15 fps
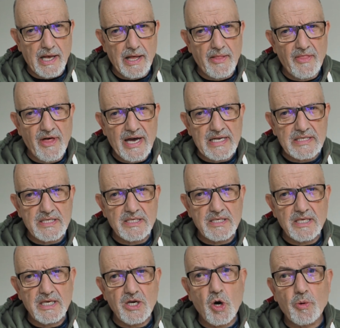That's
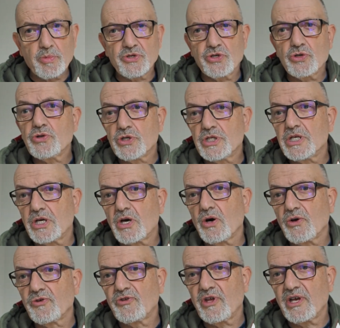the opportunity
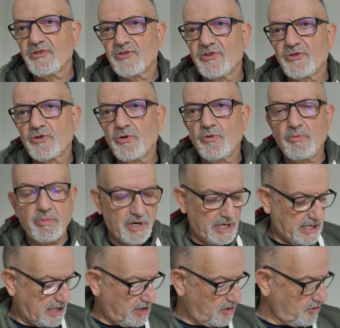cost, as it's called by
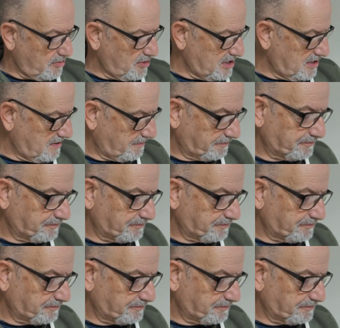economists.